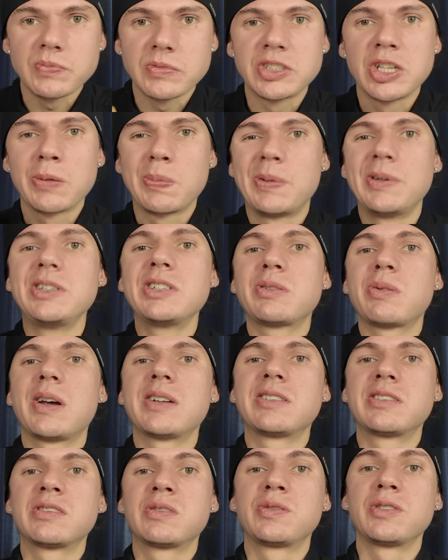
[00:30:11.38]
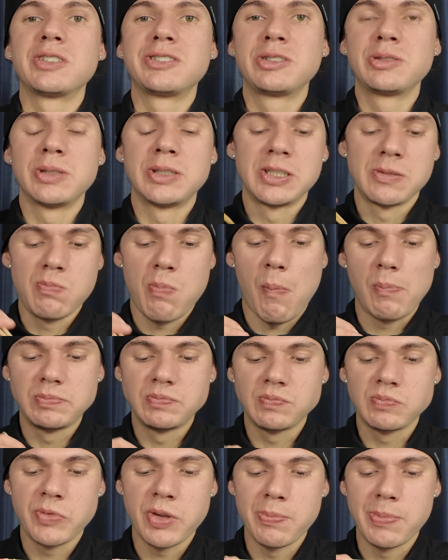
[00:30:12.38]
Japanese rice is for sure
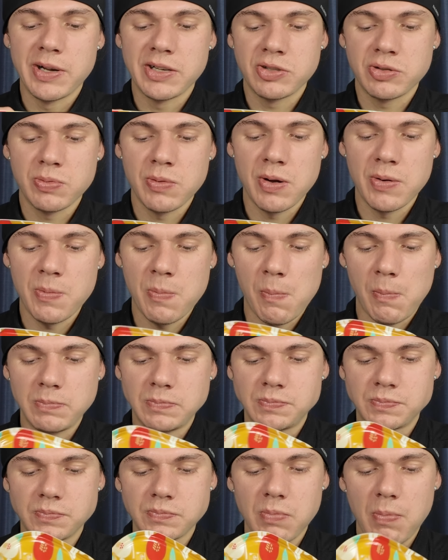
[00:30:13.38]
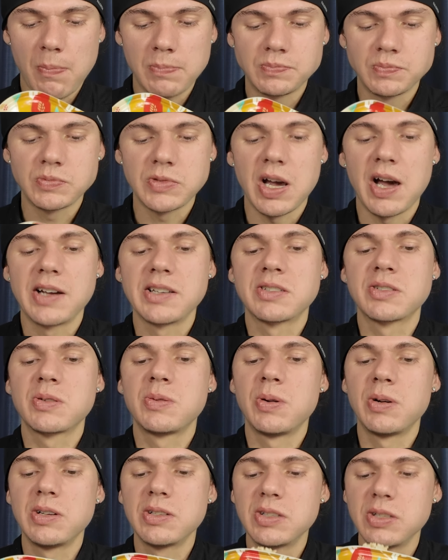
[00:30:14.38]
the best one, the highest
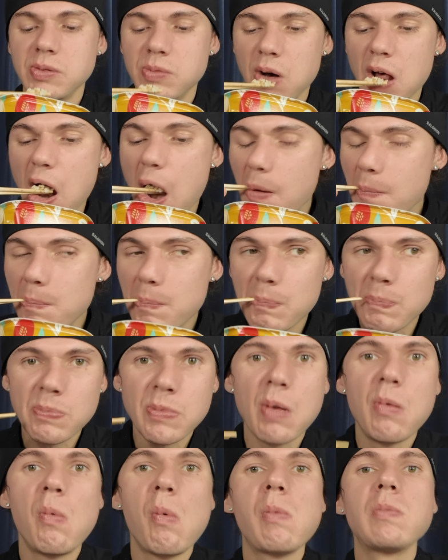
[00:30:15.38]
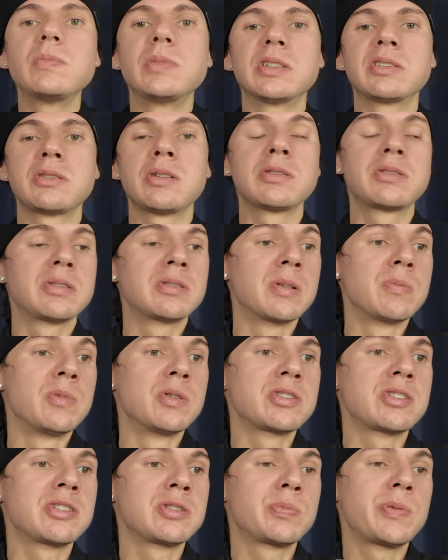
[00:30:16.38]
quality one, but it's also the
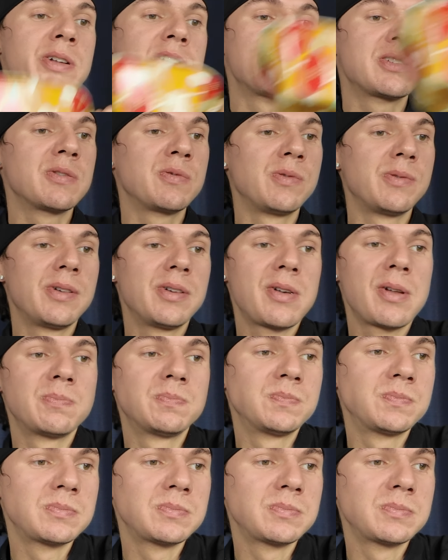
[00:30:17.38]
most expensive one.